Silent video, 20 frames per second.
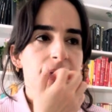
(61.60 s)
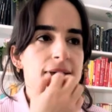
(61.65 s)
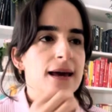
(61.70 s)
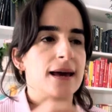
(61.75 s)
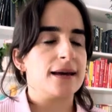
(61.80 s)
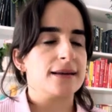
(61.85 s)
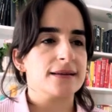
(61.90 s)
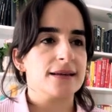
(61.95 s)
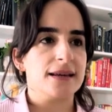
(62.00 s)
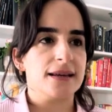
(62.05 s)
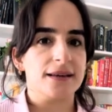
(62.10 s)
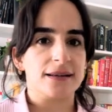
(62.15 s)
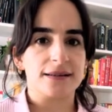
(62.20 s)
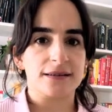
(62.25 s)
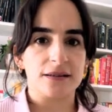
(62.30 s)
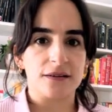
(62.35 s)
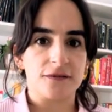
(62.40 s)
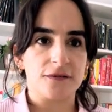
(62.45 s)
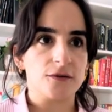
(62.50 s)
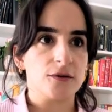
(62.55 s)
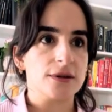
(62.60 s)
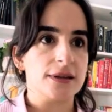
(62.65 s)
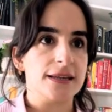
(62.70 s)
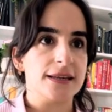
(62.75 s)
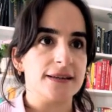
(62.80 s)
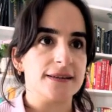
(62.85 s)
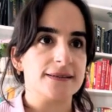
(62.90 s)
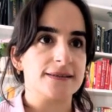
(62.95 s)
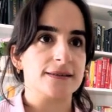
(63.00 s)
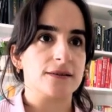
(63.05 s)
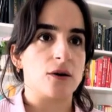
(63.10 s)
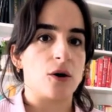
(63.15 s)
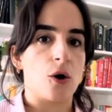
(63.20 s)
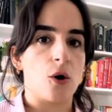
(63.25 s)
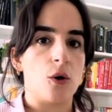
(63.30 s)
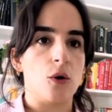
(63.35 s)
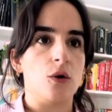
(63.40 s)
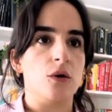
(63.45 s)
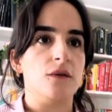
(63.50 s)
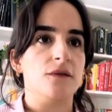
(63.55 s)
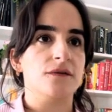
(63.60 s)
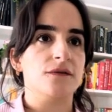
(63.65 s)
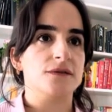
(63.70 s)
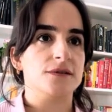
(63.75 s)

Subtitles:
and here is the full list of